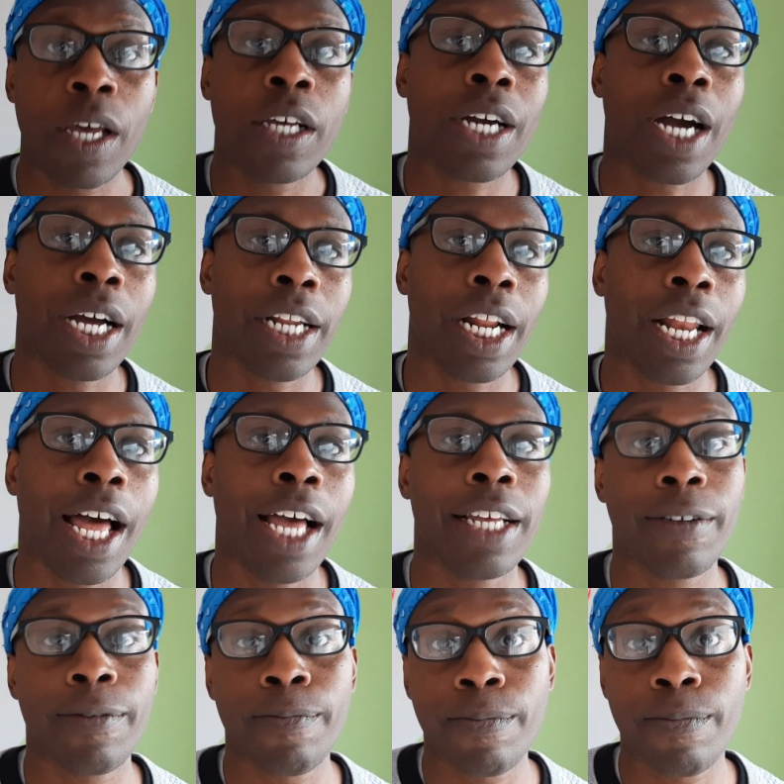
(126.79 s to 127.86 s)
Kind of
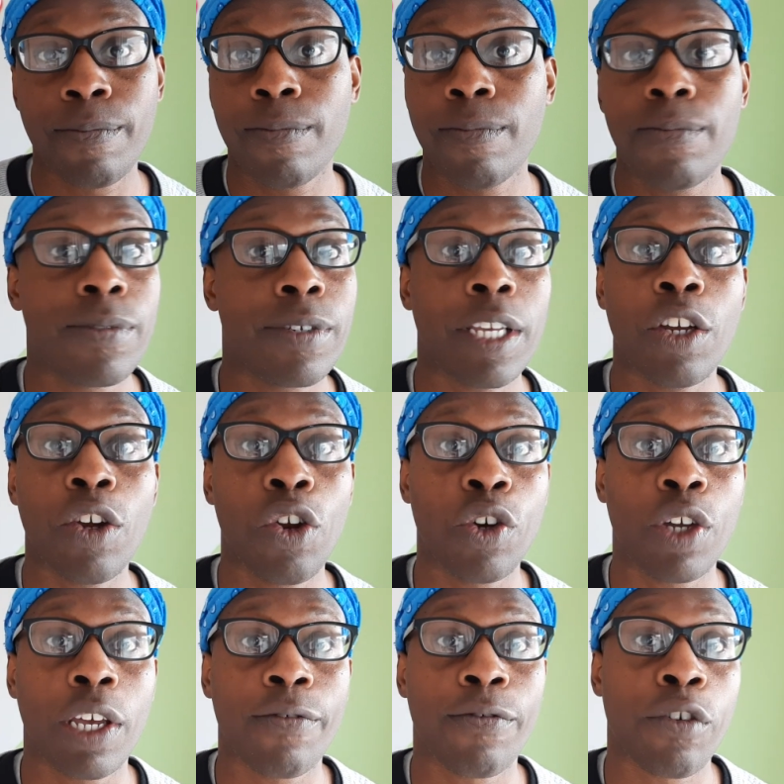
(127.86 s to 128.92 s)
like, say you're
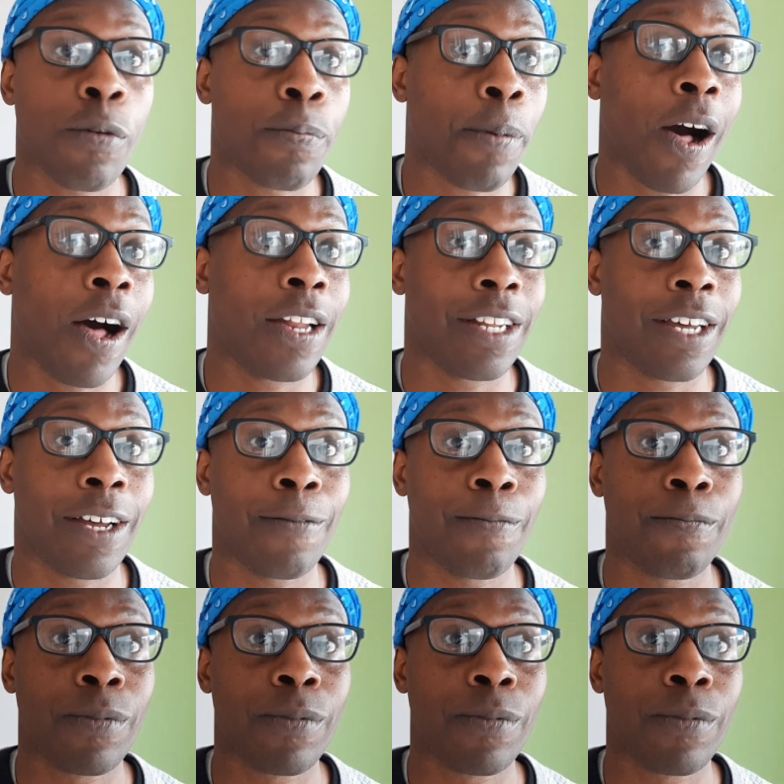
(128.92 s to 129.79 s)
looking for a partner.